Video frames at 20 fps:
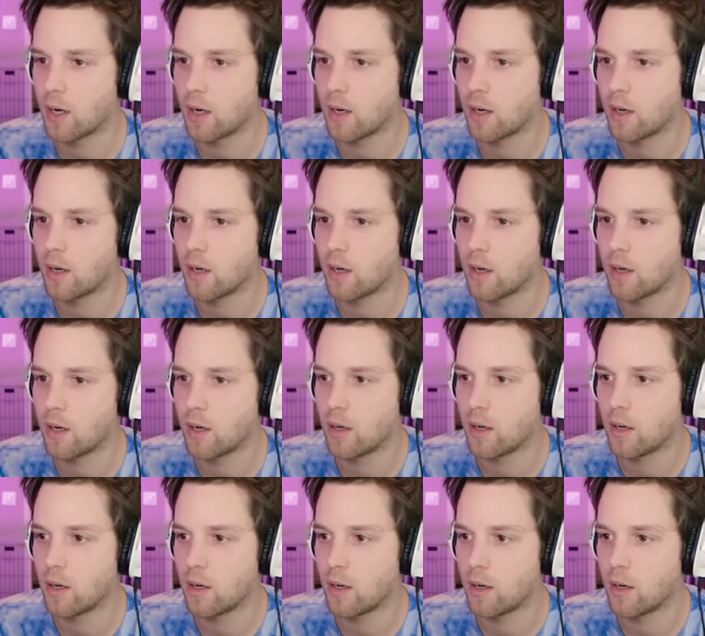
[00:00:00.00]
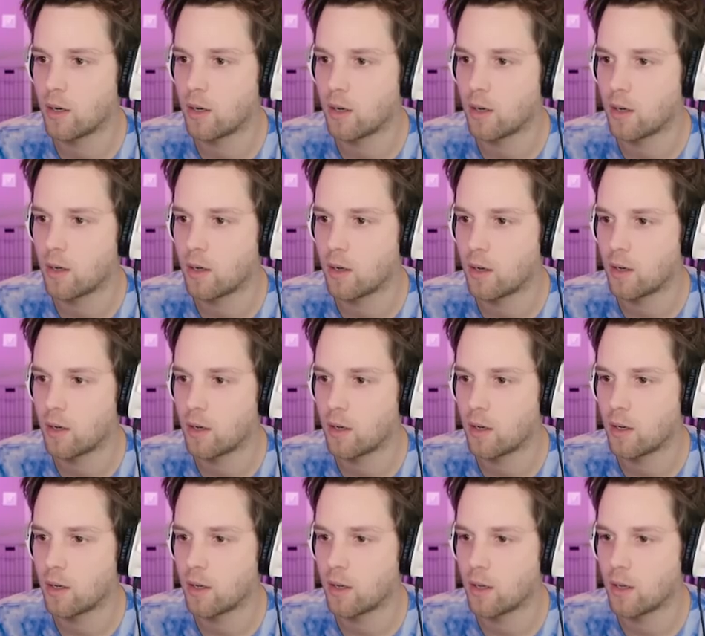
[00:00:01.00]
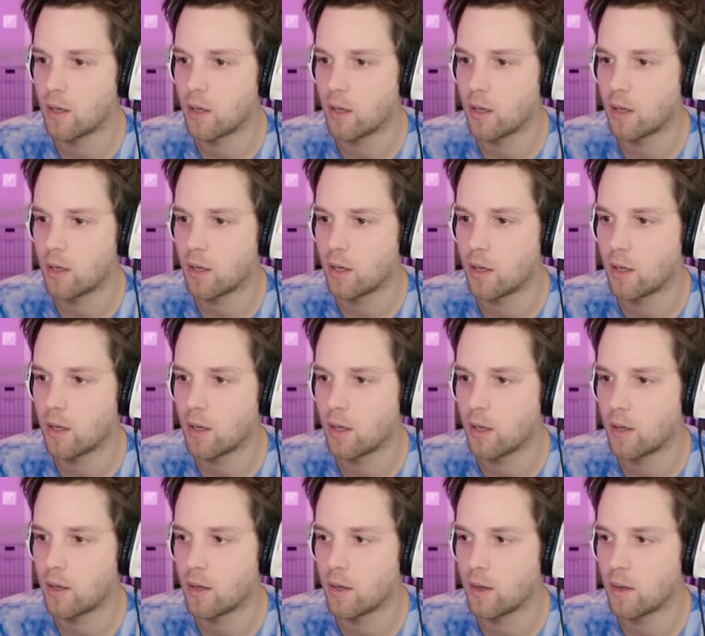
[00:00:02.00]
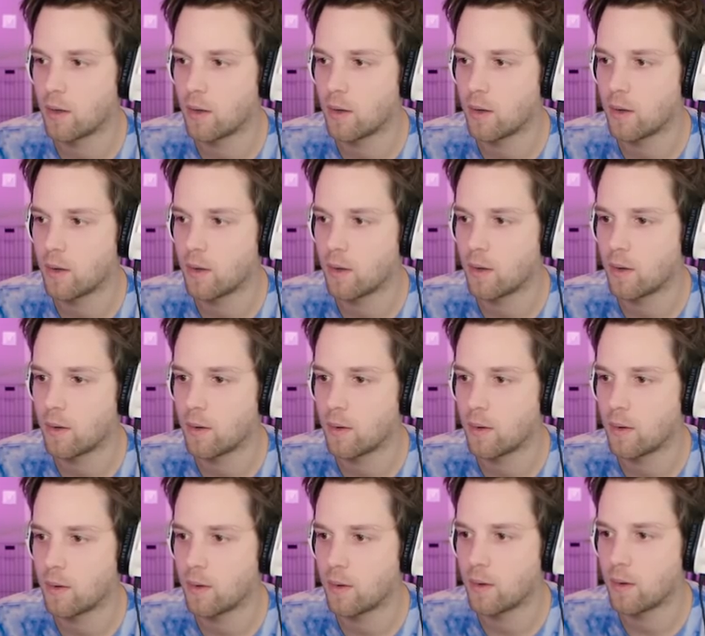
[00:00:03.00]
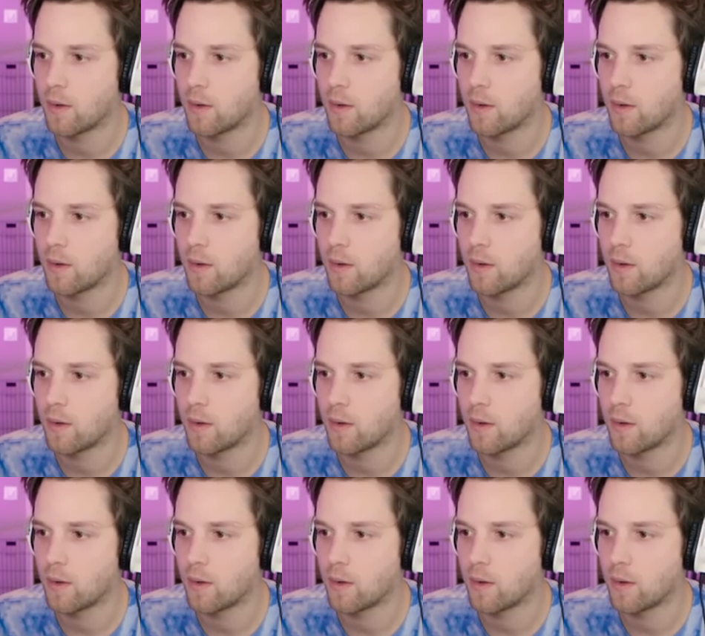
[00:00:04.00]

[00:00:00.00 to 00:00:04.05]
Nothing is said.